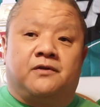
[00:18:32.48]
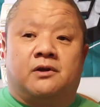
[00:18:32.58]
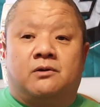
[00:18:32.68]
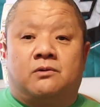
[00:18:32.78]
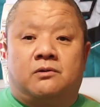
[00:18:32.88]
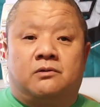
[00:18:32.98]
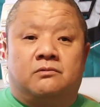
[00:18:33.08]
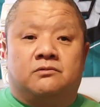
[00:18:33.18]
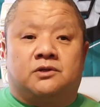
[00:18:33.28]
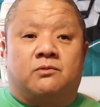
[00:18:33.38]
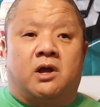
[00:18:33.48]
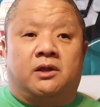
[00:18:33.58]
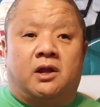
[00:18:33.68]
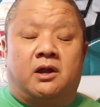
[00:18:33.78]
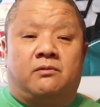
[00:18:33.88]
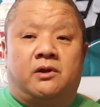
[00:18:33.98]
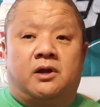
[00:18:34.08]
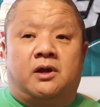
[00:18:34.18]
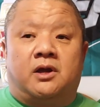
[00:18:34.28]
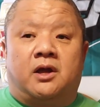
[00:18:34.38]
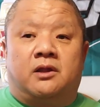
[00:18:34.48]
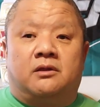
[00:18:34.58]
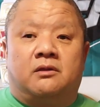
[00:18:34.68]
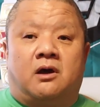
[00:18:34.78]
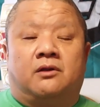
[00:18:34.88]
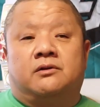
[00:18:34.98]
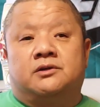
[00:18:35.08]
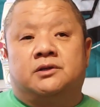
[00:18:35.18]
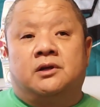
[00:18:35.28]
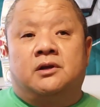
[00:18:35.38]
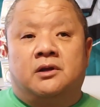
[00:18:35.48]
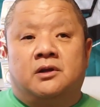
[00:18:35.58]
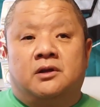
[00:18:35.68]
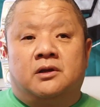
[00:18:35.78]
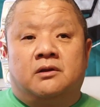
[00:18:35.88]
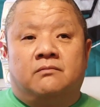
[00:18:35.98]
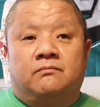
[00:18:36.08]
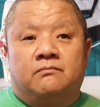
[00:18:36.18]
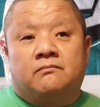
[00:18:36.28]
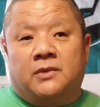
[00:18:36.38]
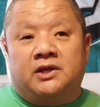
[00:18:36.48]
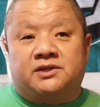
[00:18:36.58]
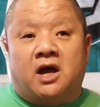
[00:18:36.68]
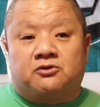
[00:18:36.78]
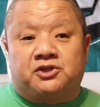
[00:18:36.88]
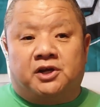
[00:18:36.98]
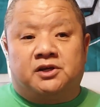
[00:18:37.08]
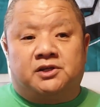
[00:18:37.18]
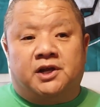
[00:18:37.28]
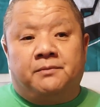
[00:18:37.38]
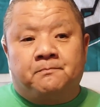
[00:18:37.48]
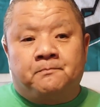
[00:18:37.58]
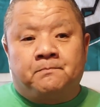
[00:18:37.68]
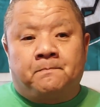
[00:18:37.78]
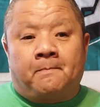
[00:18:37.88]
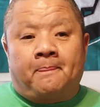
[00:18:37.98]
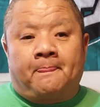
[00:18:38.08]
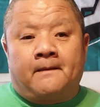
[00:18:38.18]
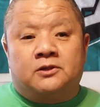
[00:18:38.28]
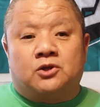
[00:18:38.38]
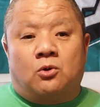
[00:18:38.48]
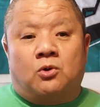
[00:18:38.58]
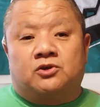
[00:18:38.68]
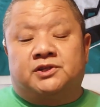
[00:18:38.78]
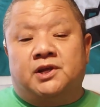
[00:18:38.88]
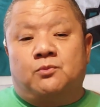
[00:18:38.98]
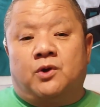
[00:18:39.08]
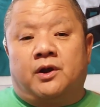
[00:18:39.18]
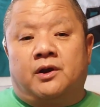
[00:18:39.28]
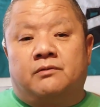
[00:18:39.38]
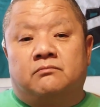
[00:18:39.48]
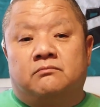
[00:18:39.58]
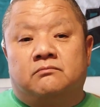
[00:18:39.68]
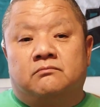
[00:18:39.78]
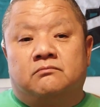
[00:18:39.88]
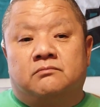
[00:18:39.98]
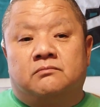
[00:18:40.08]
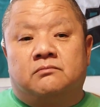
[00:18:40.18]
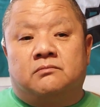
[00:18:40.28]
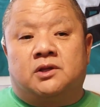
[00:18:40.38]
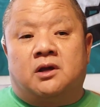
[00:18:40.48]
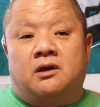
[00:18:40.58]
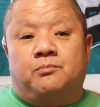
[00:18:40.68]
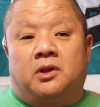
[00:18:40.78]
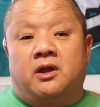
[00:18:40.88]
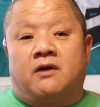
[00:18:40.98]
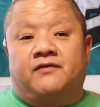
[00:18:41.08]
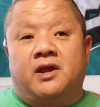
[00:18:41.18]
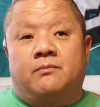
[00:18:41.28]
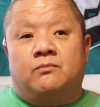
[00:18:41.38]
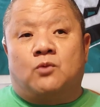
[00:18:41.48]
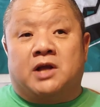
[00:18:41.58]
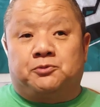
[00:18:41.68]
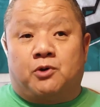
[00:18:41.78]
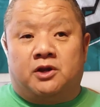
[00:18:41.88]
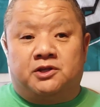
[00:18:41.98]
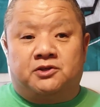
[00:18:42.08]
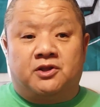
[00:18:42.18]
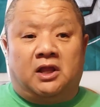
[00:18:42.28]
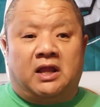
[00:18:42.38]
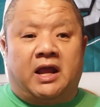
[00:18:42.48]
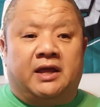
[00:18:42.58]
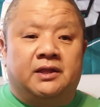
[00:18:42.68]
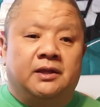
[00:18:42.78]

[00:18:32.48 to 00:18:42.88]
or surrounding area, and others in South Jersey. So we'll see where the playoff Game Watch Party is gonna land.